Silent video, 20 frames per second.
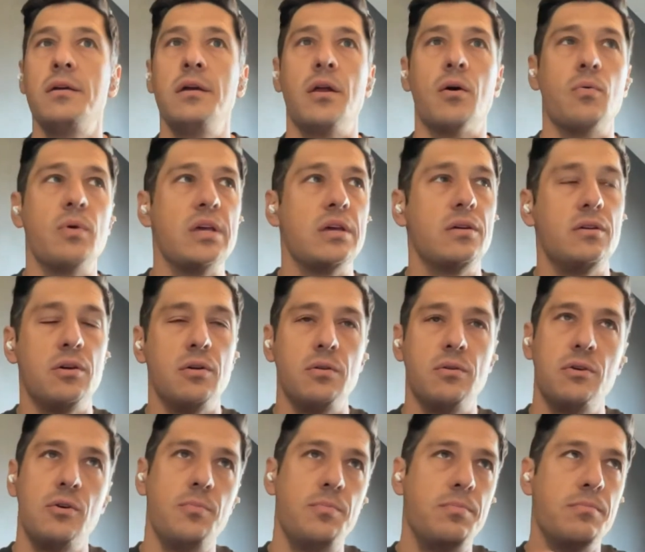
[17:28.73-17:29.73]
you know,
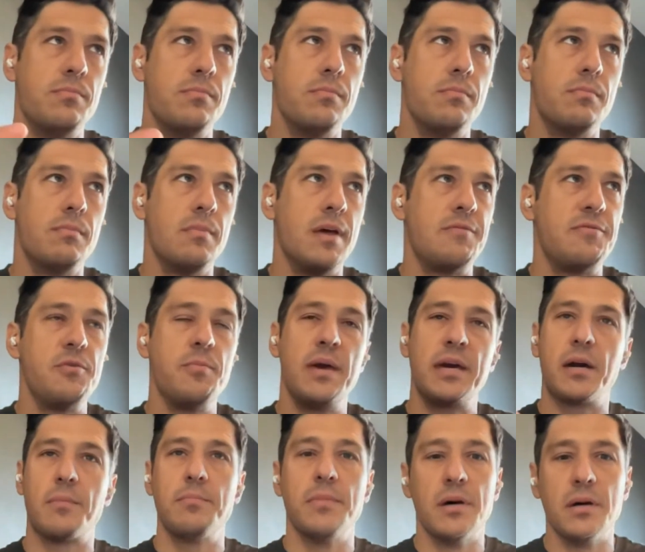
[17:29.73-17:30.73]
if you
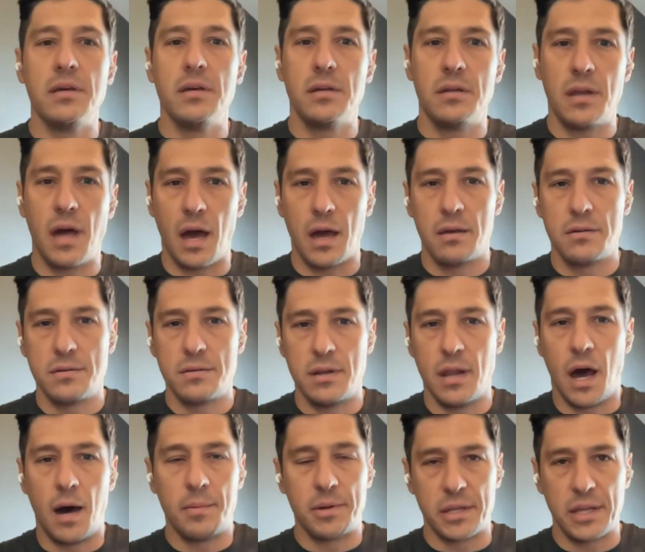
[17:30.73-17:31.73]
make 1 million
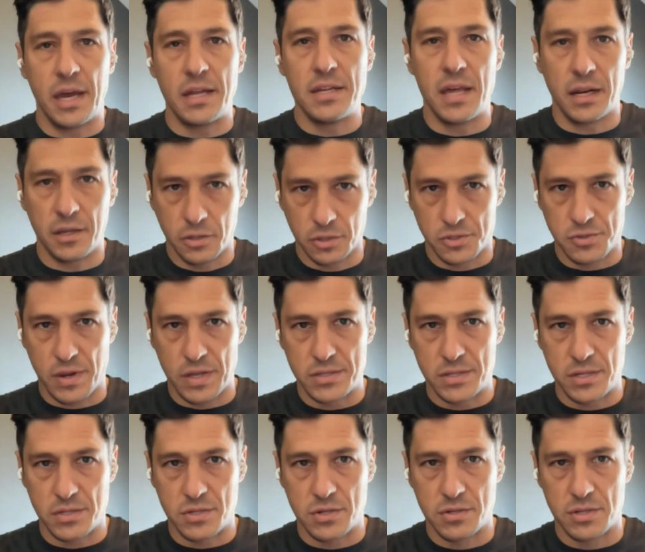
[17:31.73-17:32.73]
nominally identical
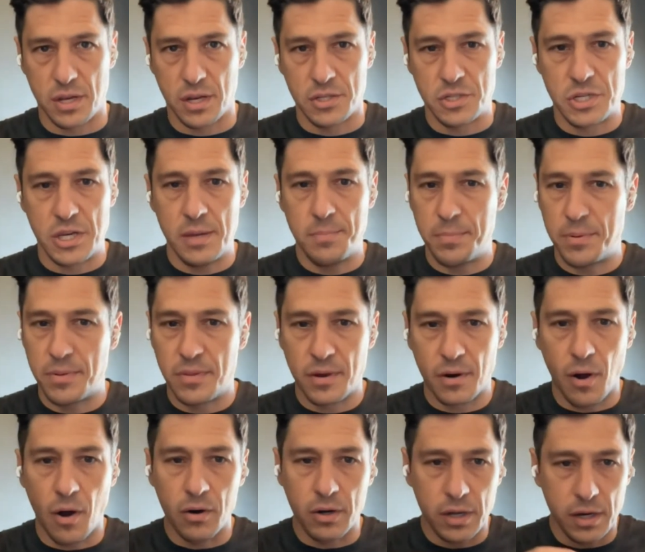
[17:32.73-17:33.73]
transistors on a chip,
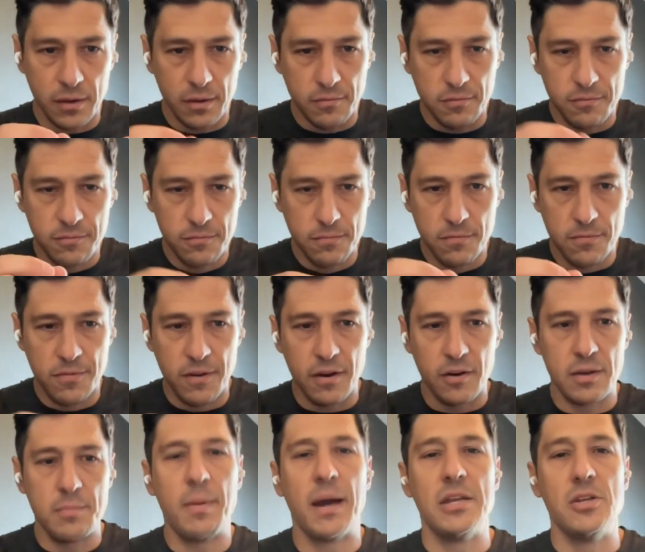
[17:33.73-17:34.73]
they're all going to
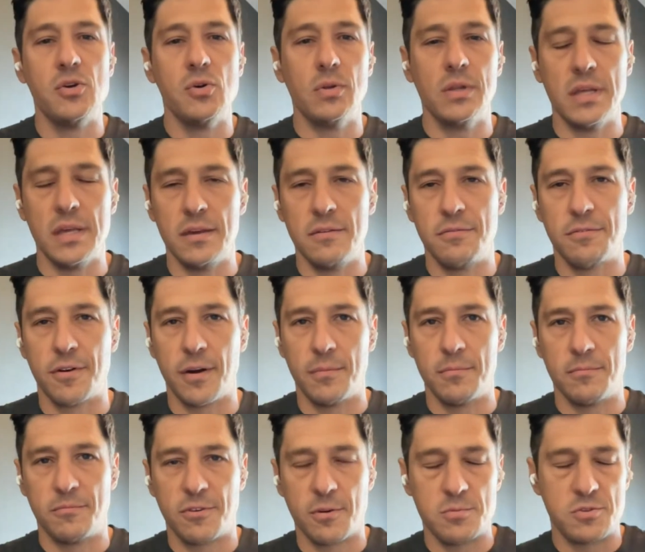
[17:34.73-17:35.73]
vary minutely
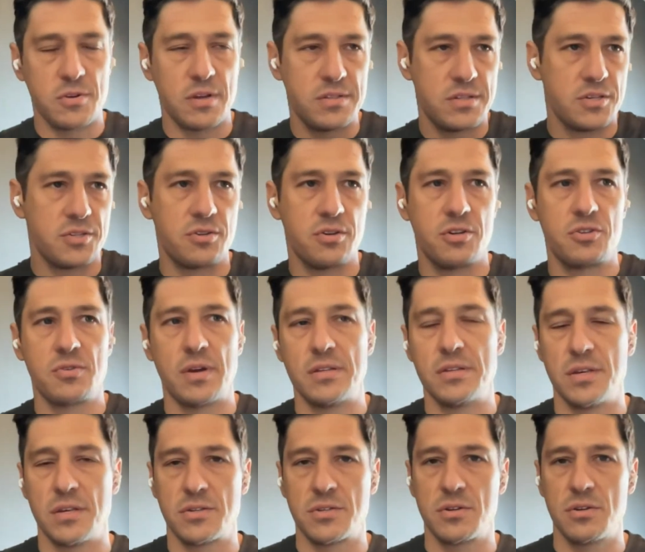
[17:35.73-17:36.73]
from transistor to
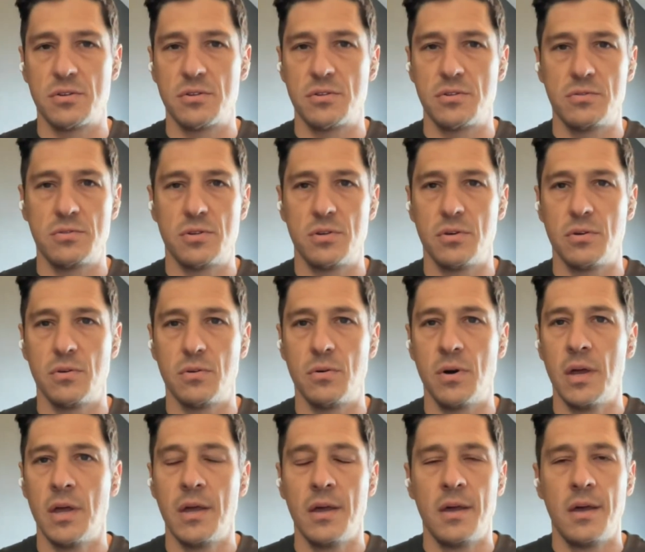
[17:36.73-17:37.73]
transistor due to
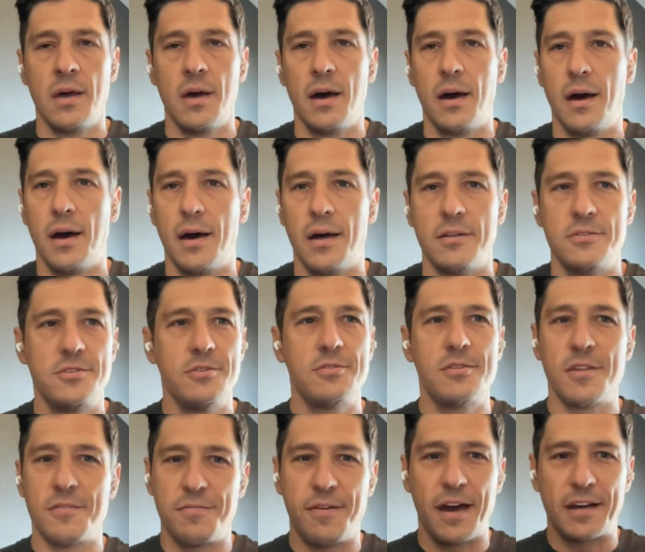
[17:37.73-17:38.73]

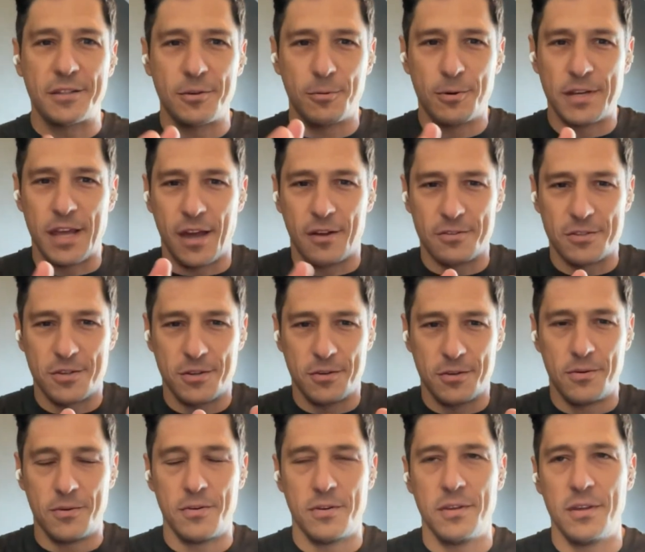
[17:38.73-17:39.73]
the fact that we're down
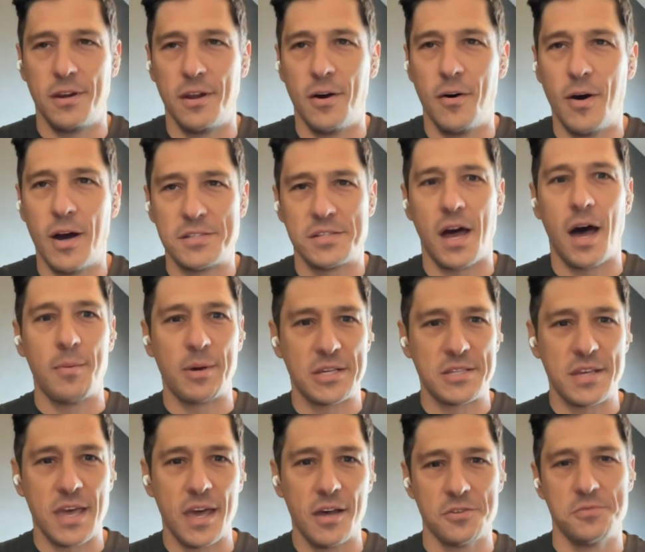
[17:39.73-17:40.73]
to, you know,
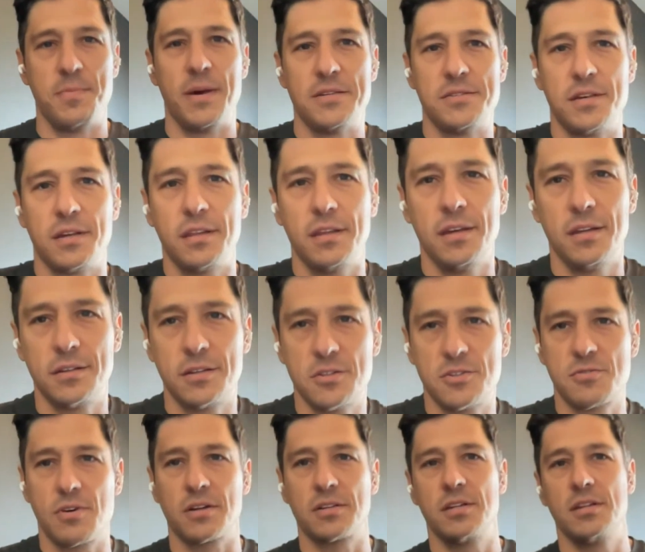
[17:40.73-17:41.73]
atomic scales basically in
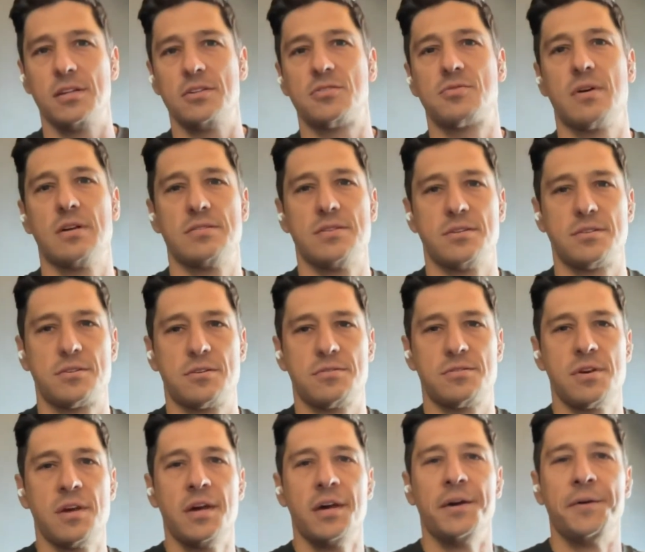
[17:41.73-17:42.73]
constructing these
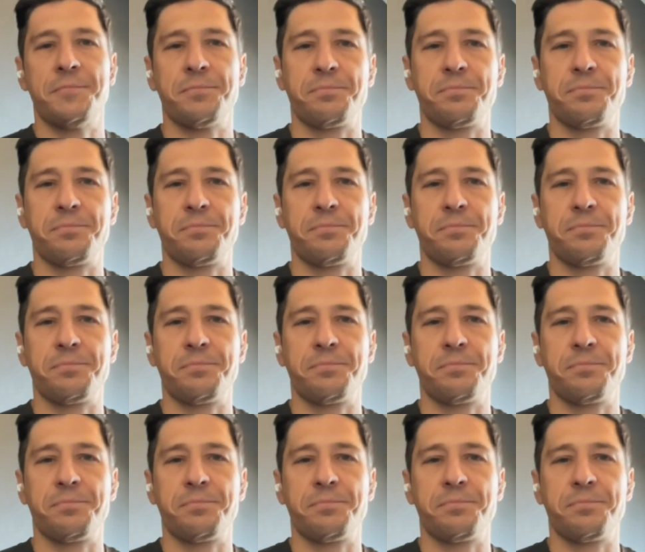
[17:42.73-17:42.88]
transistors.